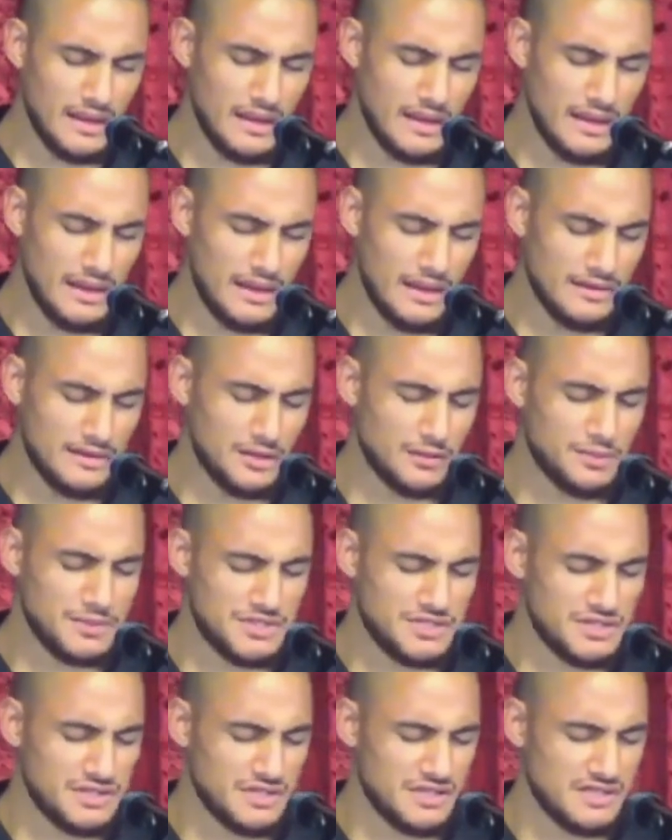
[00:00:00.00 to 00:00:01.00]
the
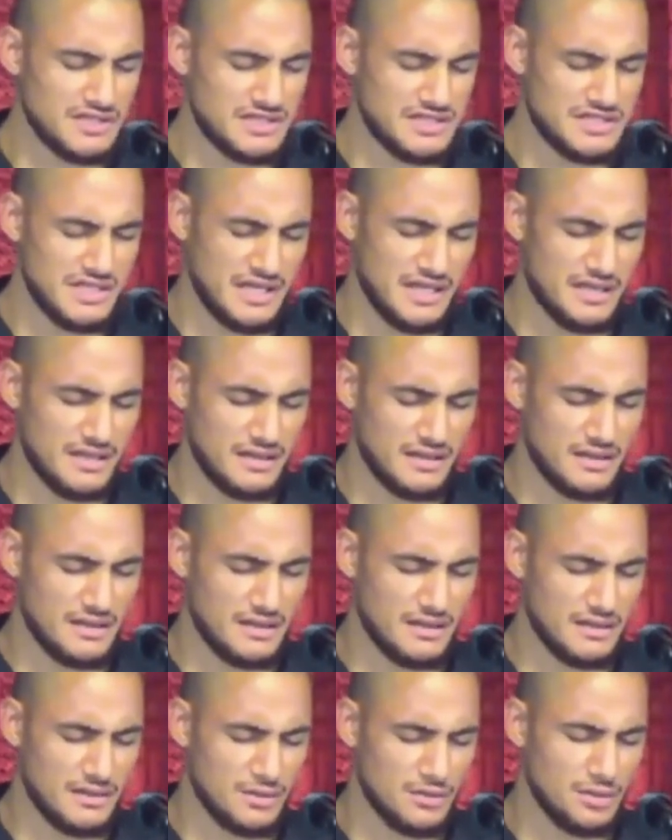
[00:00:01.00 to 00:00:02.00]
opportunity to share
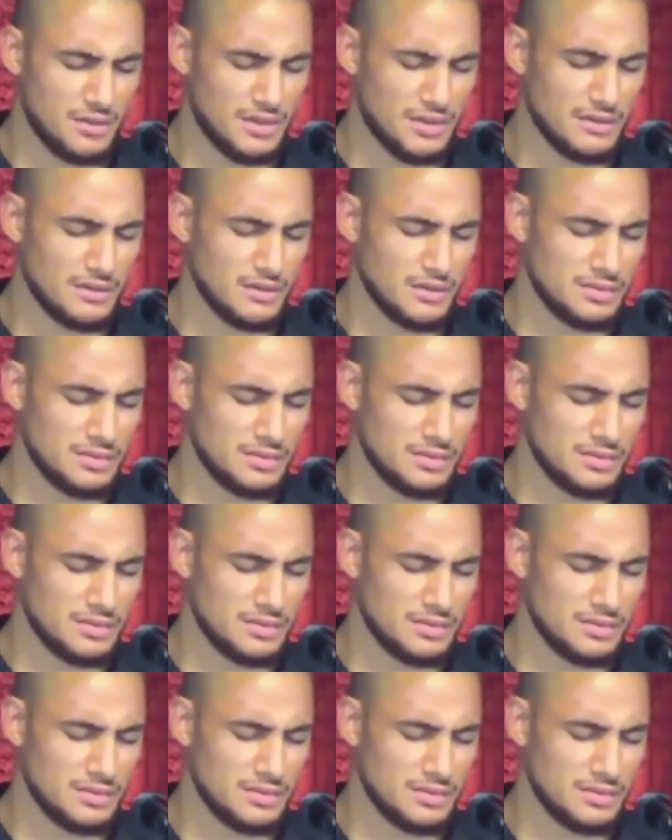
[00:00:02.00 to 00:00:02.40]
the word, Lord.